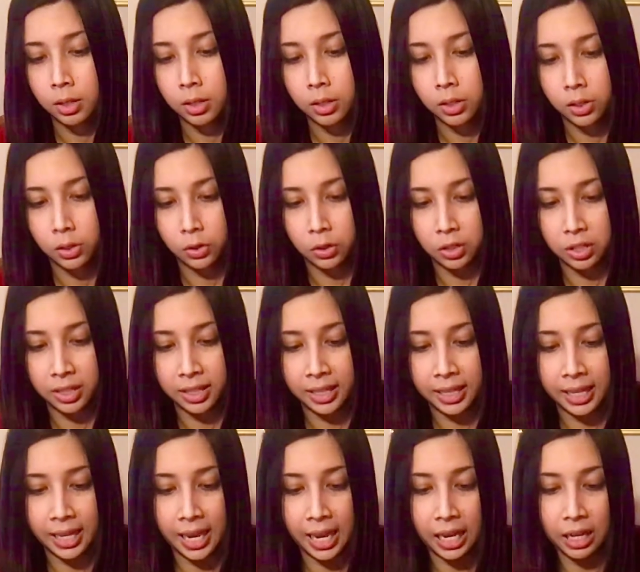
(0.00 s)
So just
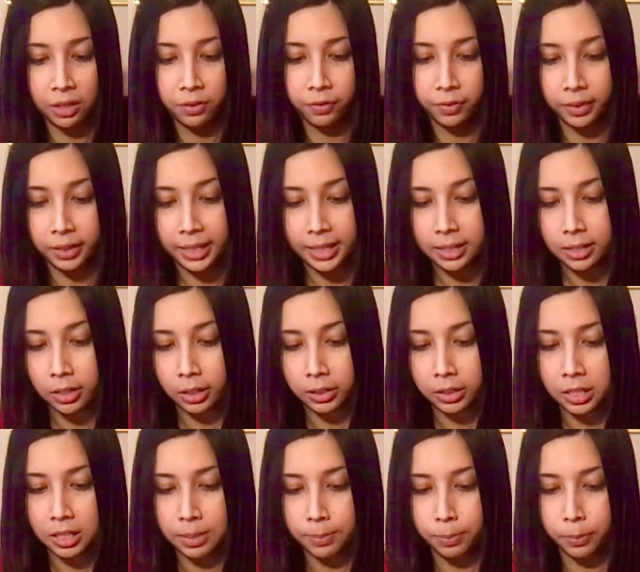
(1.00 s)
carefully start
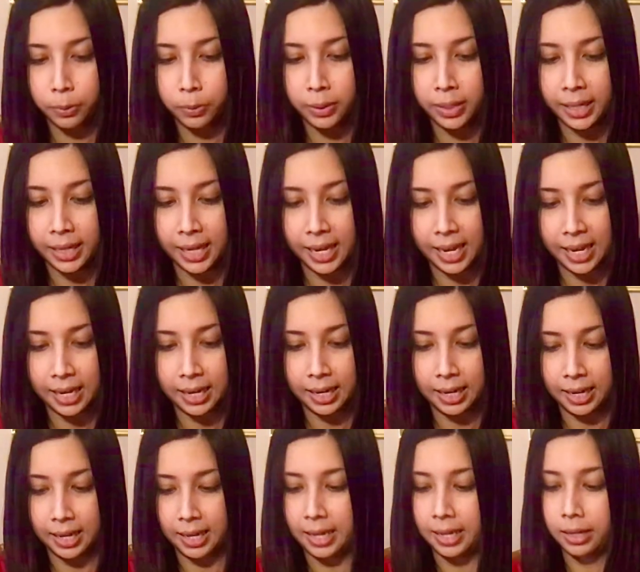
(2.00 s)
spooning it
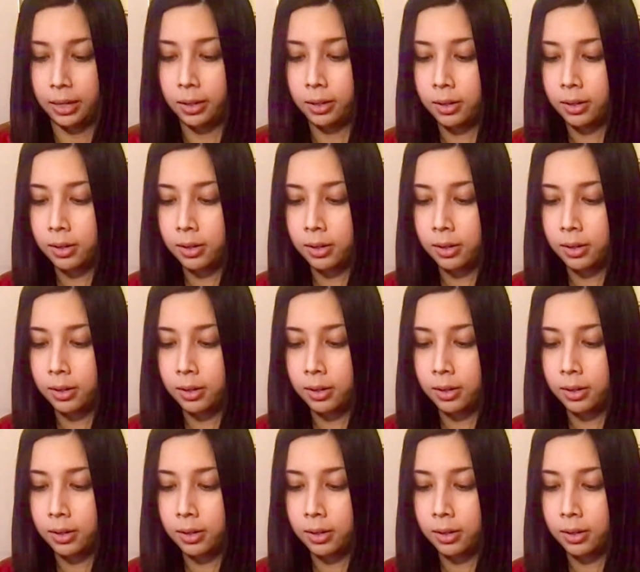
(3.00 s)
in.